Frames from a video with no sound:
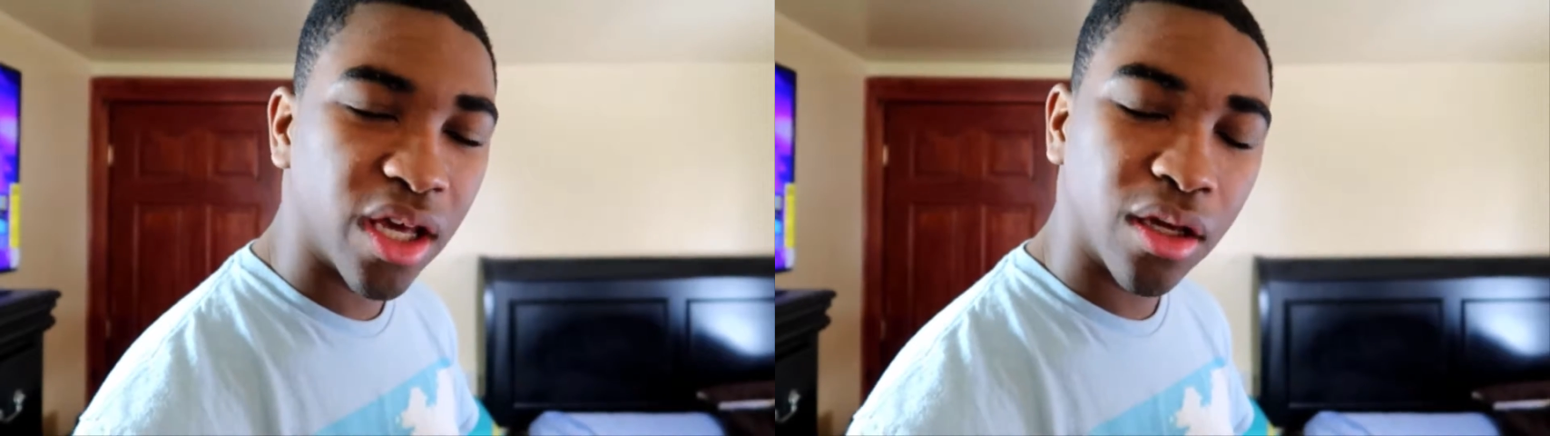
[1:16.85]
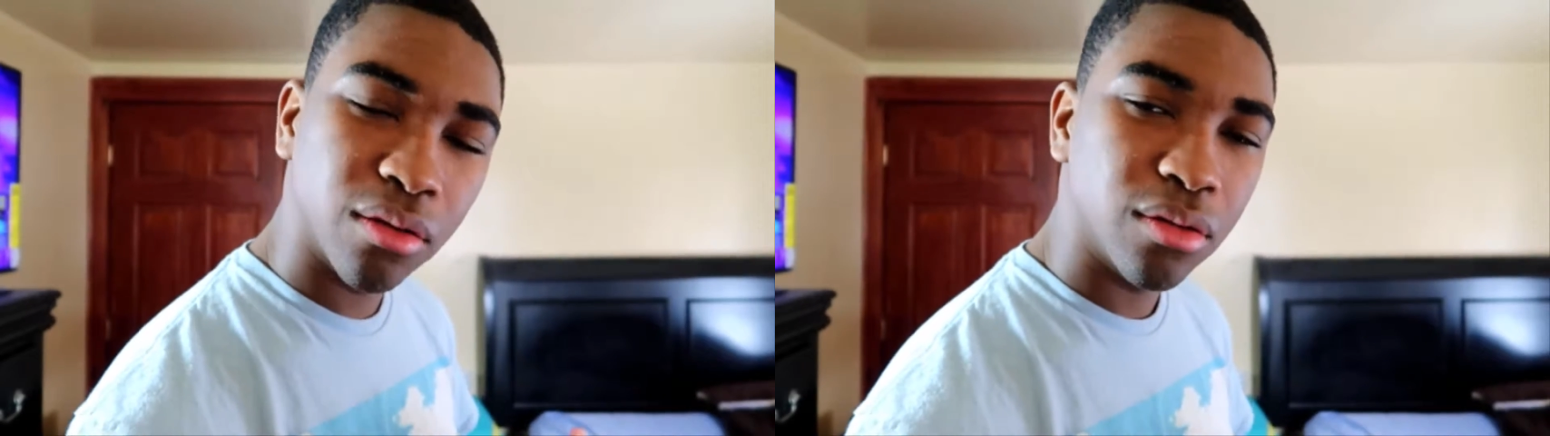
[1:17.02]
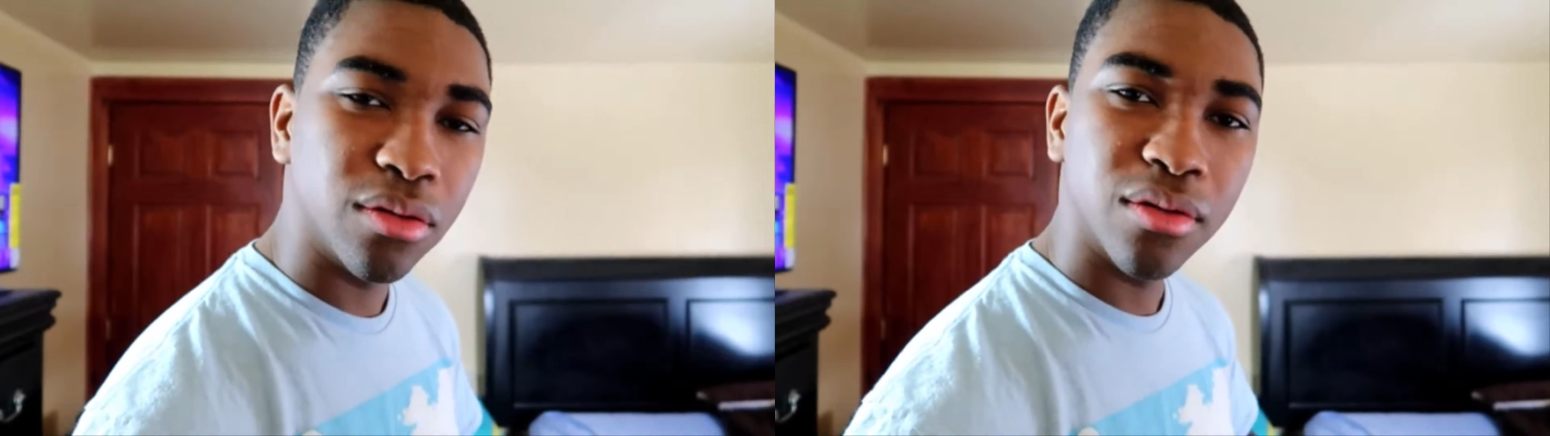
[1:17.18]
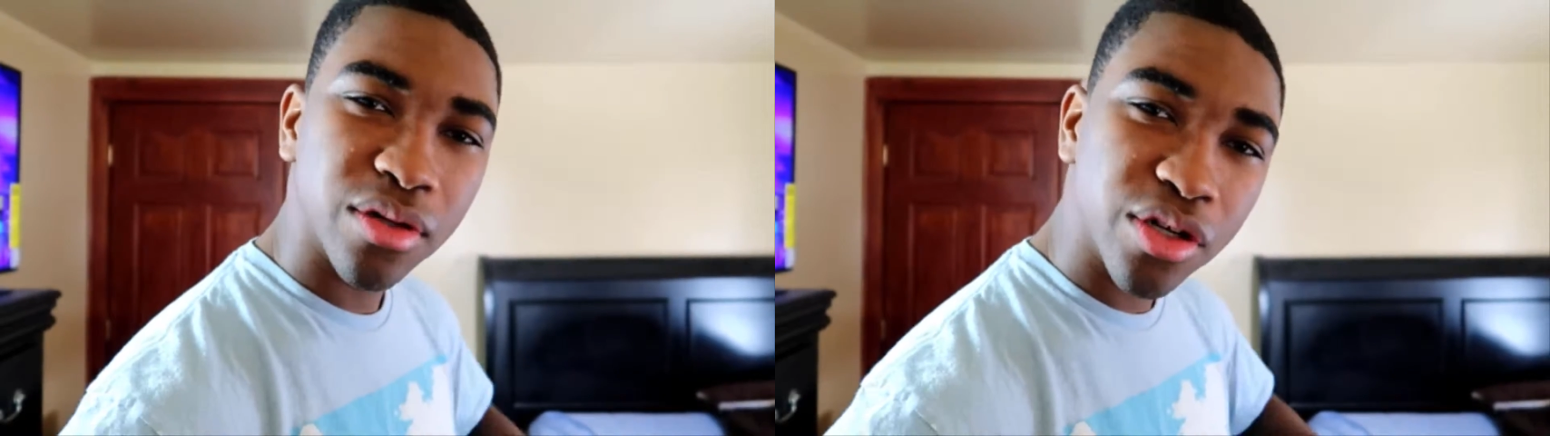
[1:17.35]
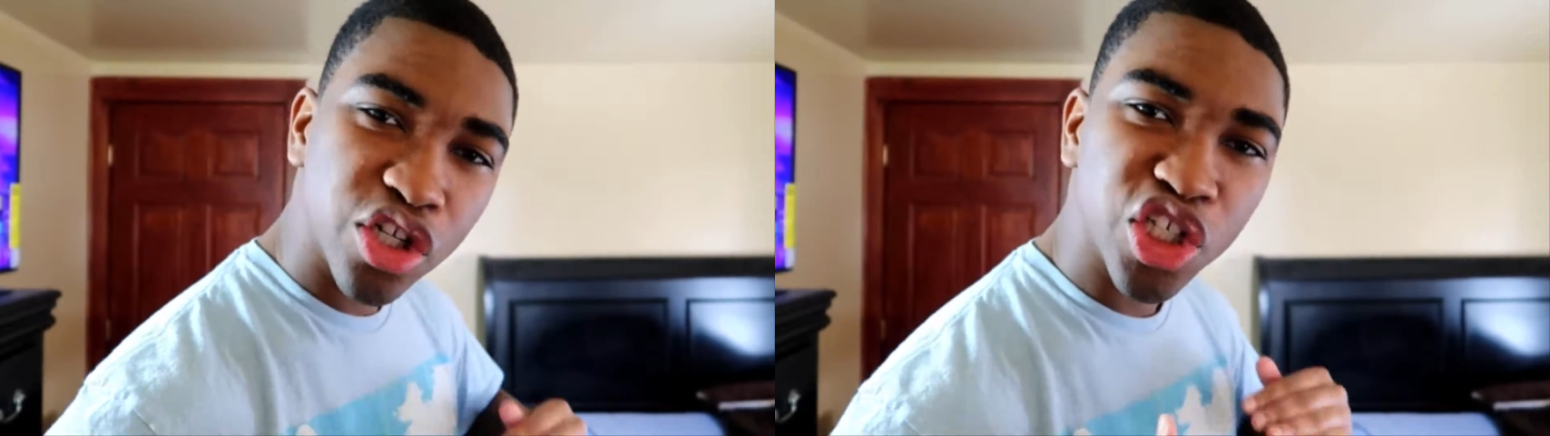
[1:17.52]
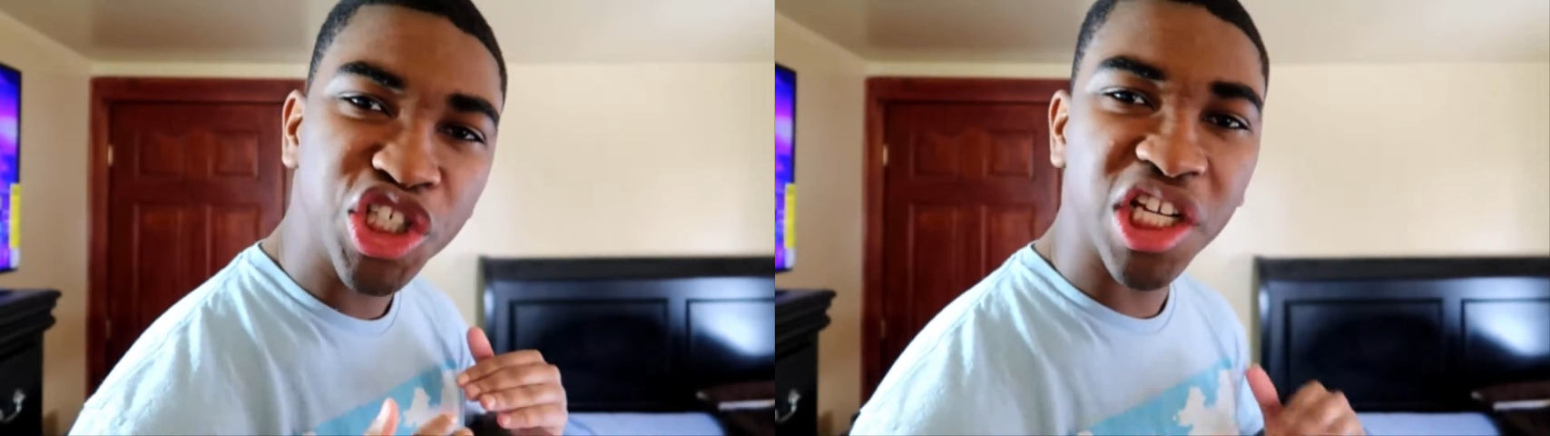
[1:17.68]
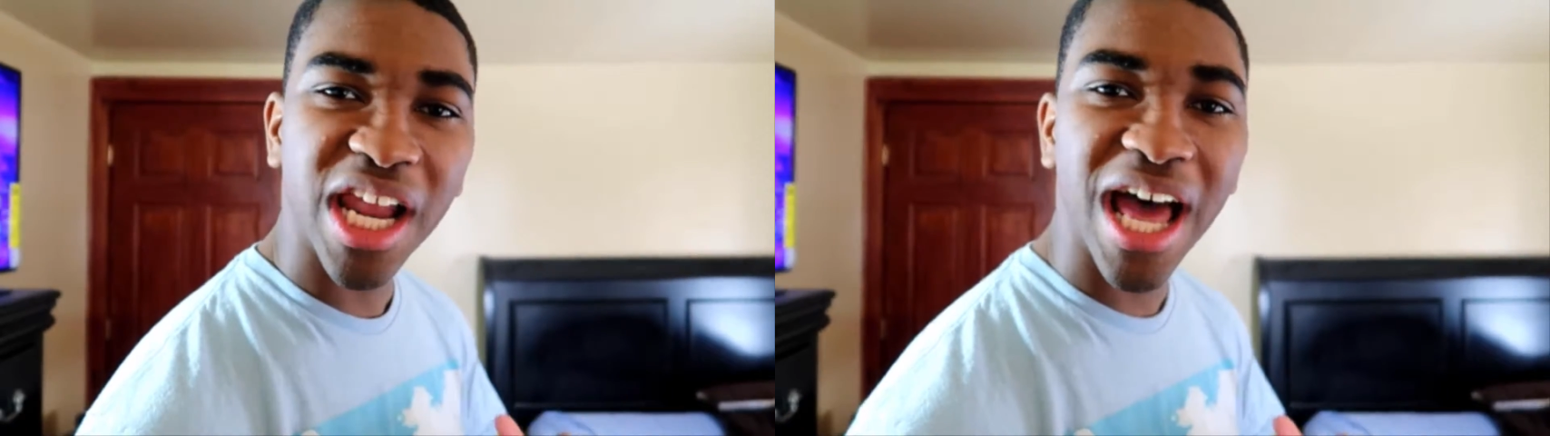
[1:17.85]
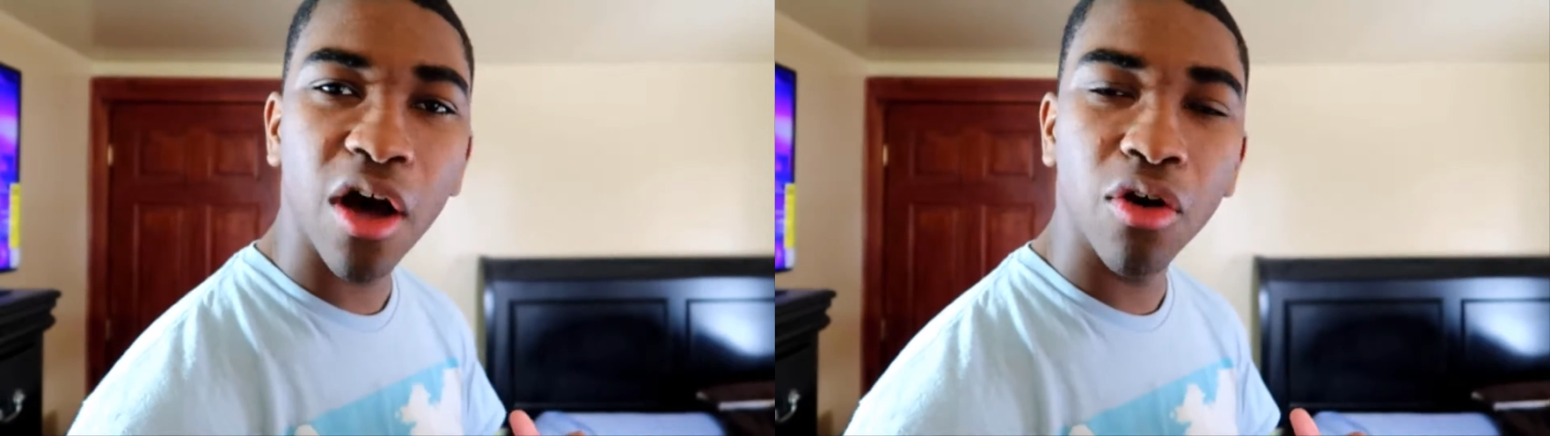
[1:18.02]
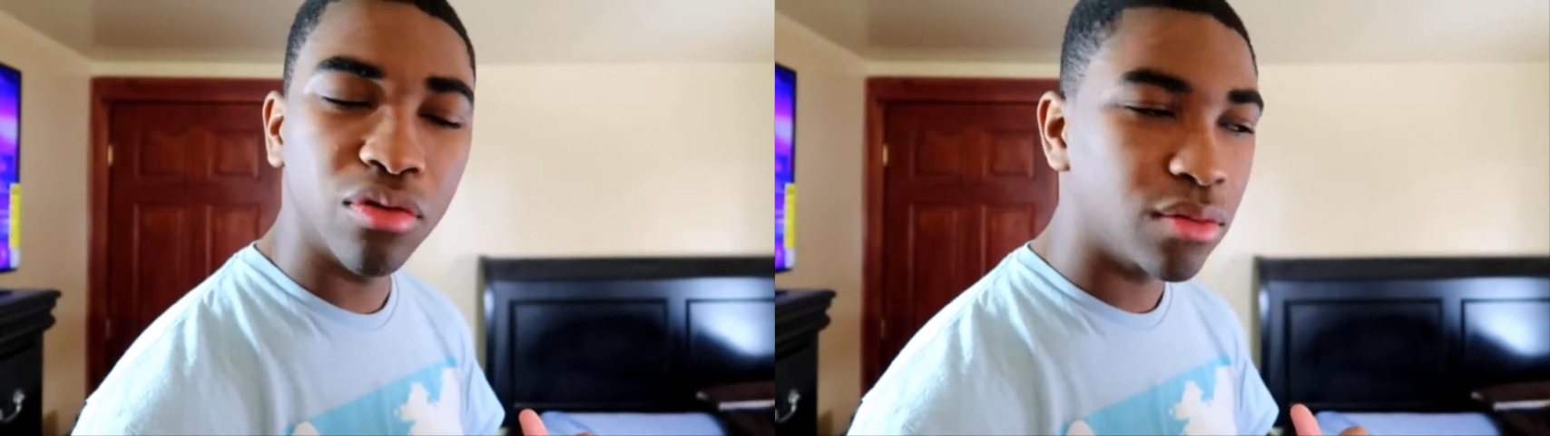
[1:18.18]
like,
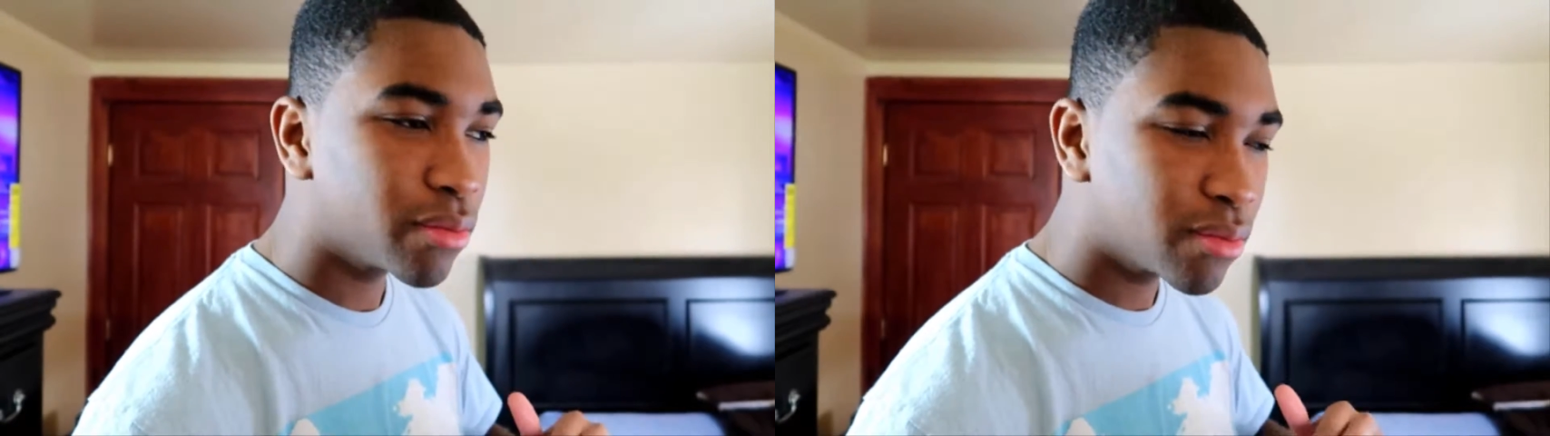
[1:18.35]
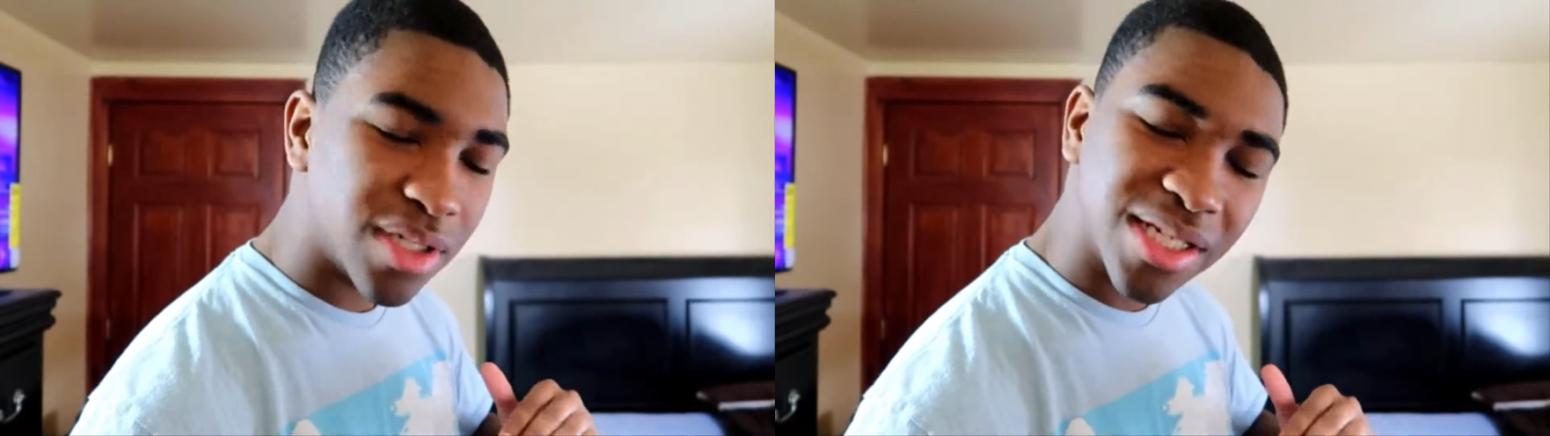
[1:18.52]
chill out.